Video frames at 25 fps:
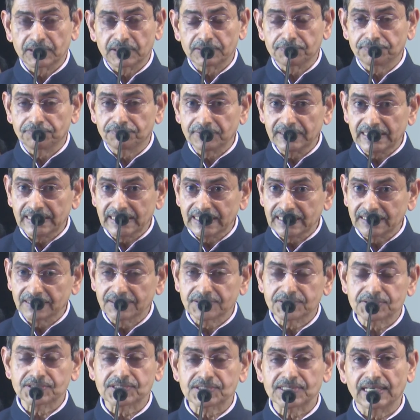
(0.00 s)
but freeing
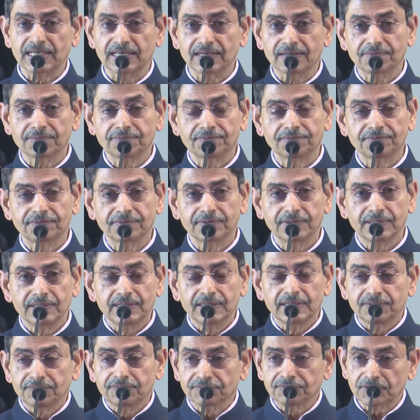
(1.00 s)

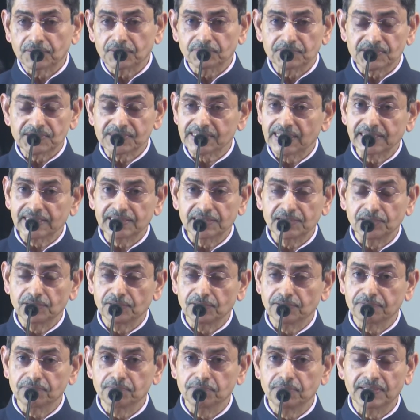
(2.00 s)
himself from the
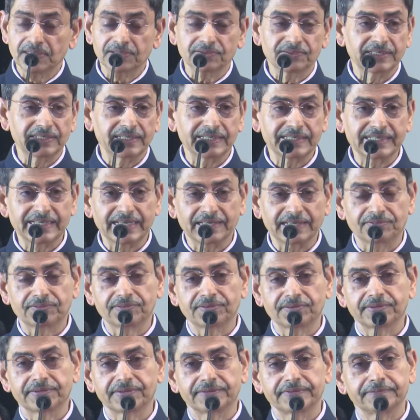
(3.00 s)
cycle of birth and
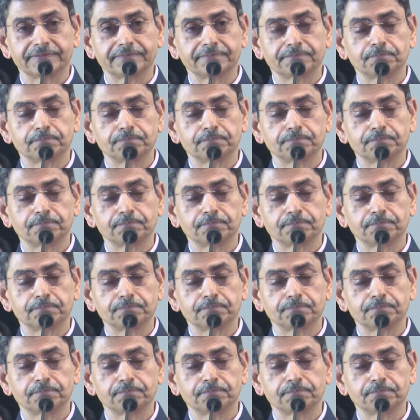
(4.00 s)
death.